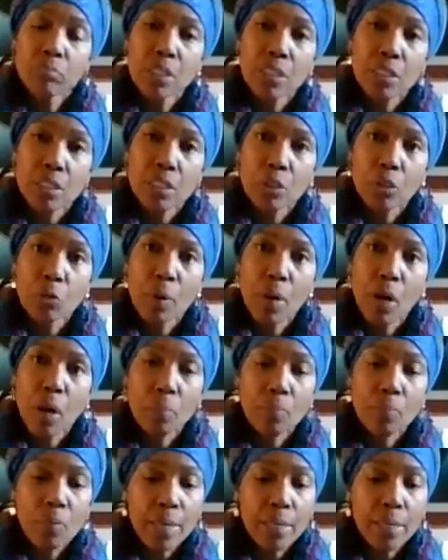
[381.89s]
this little
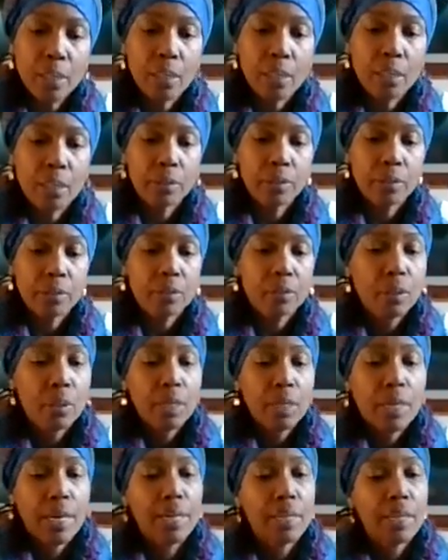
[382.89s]
pulp right here,
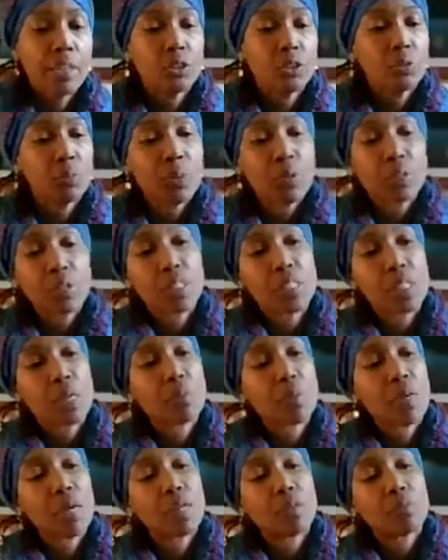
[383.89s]
and you put some